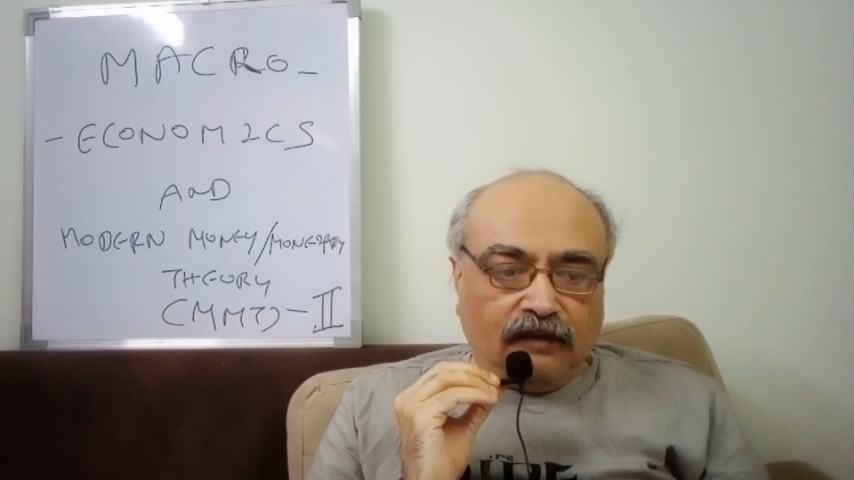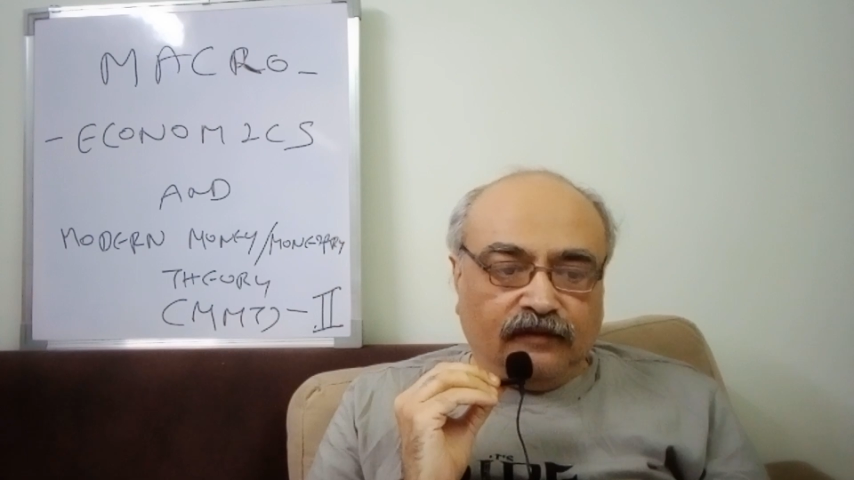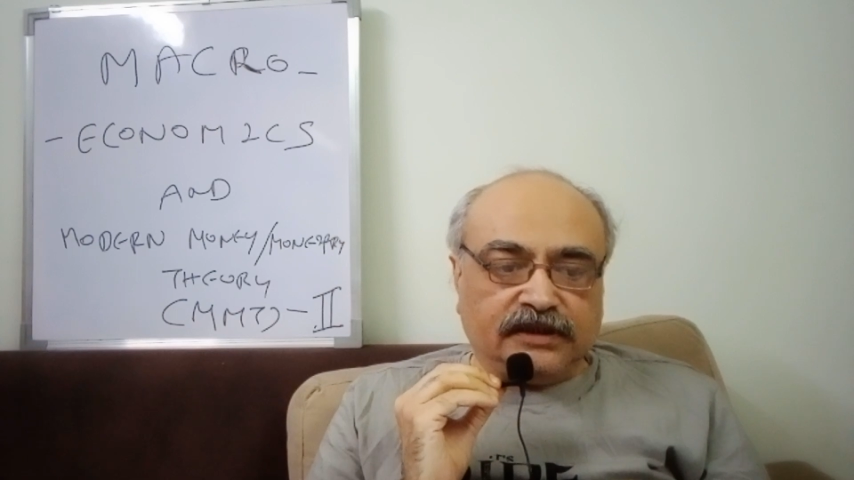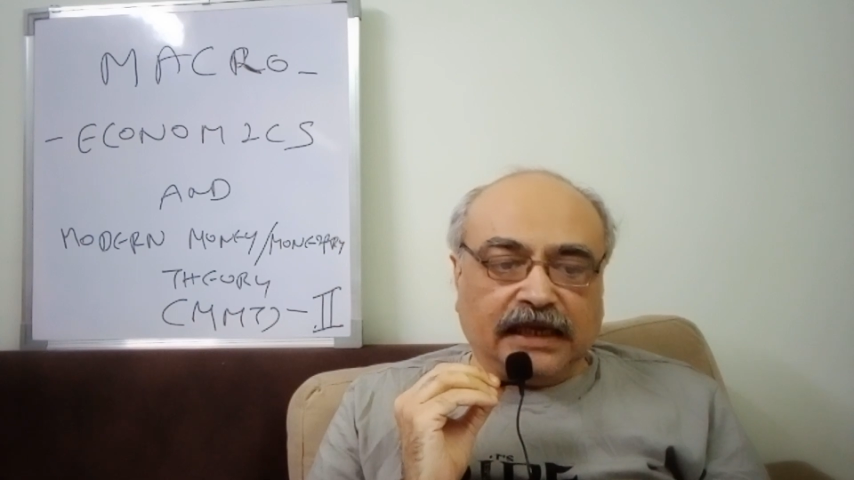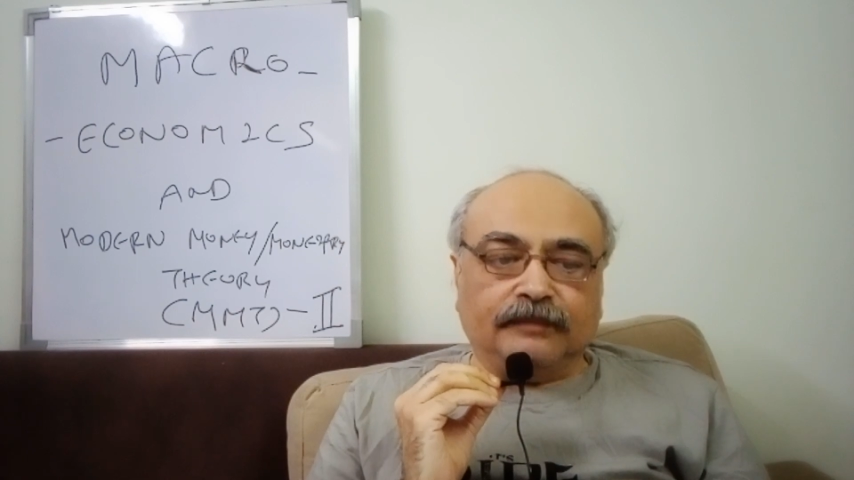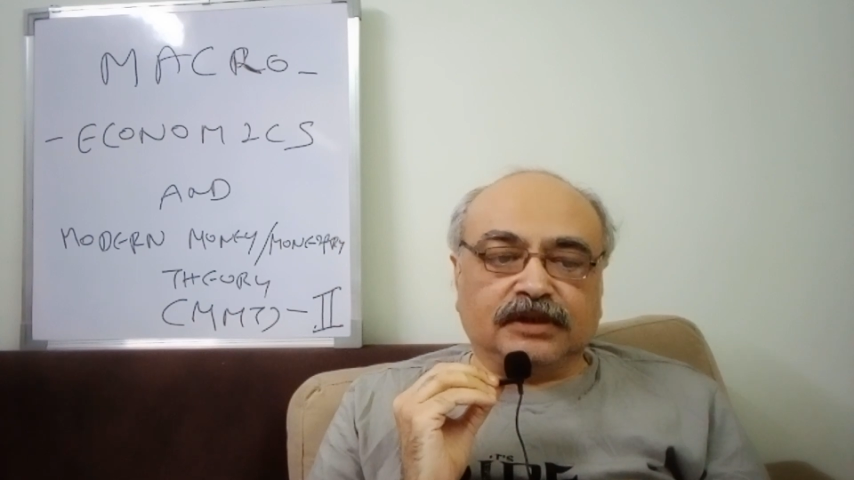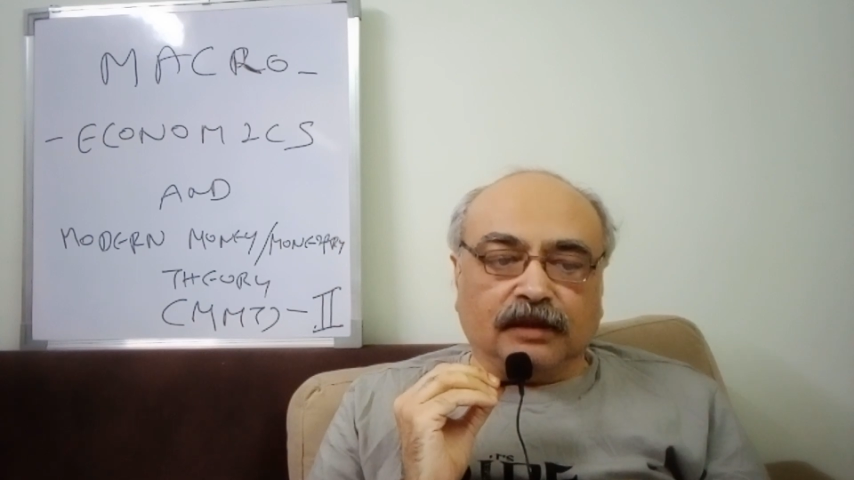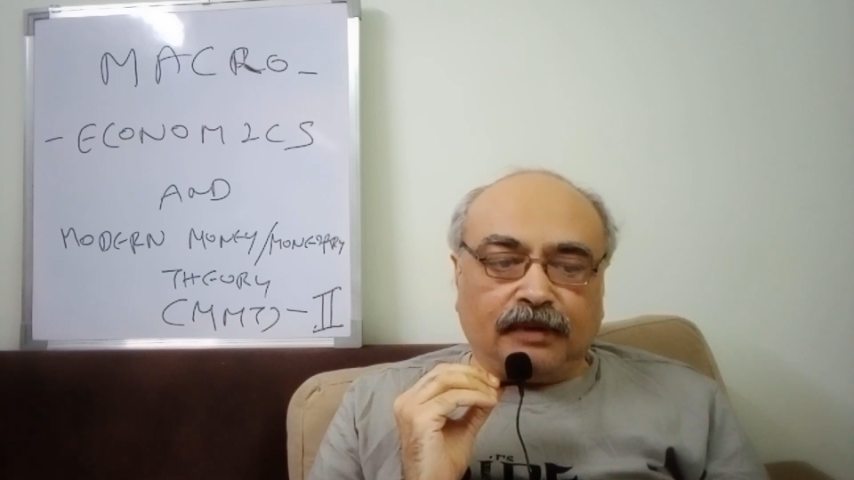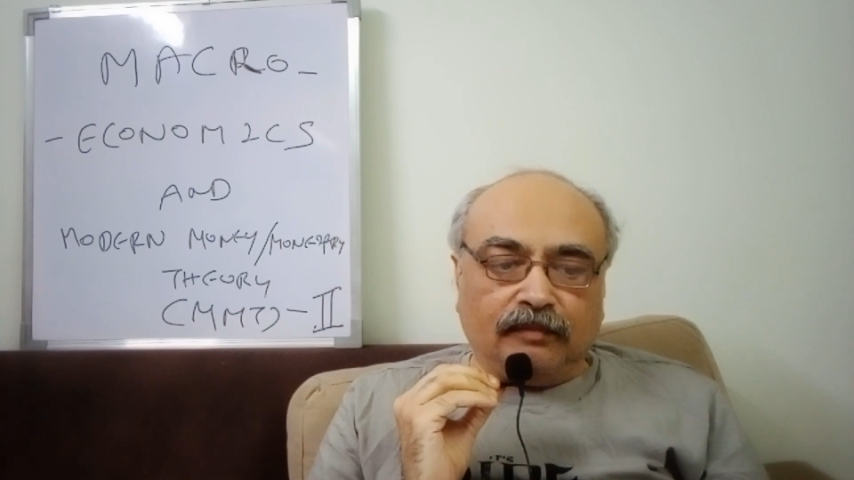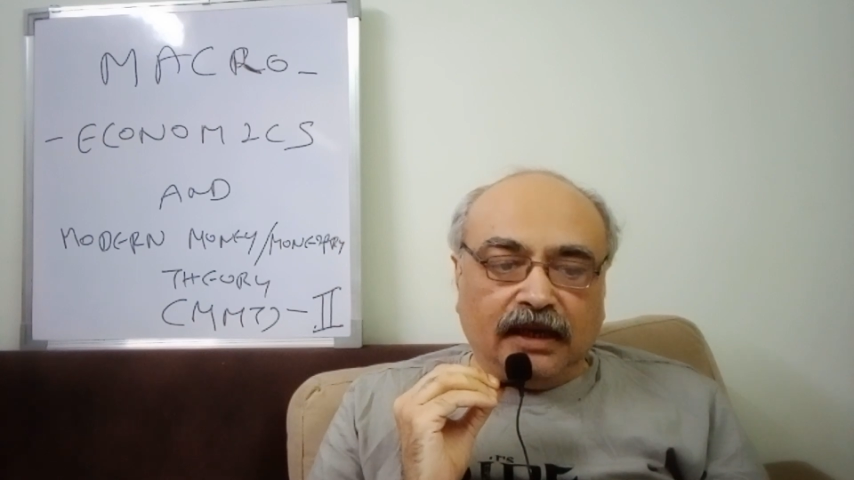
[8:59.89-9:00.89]
which helps
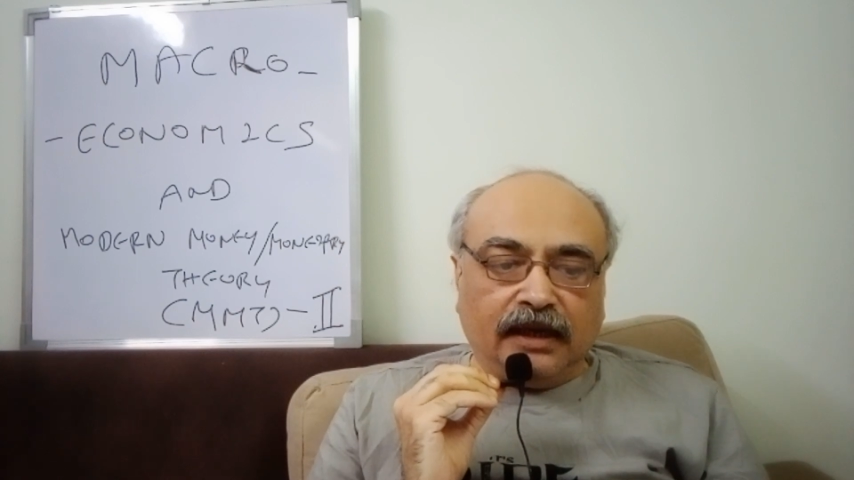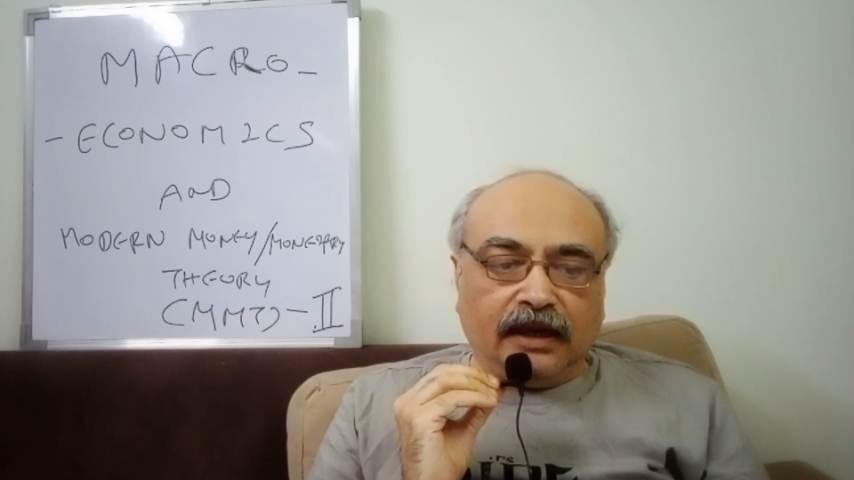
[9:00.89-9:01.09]
the public.